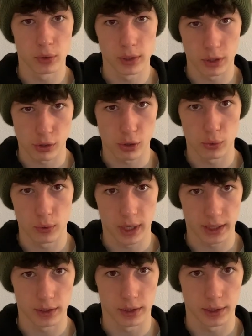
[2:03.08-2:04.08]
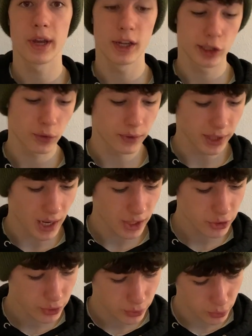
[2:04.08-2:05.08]
a shoe like this. So the
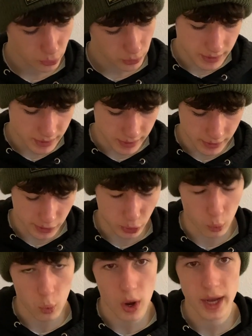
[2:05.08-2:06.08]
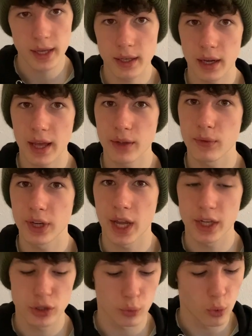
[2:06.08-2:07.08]
Nyjah 2s is quite like the
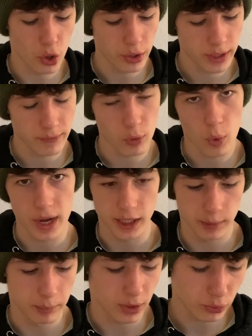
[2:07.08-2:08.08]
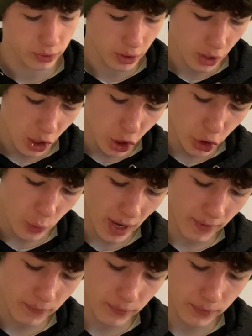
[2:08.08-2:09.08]
Nyjah 1 in the way it's built. You
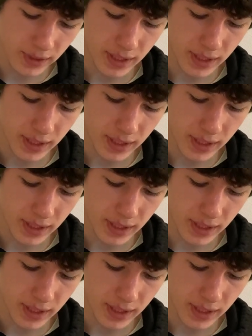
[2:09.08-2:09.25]
have the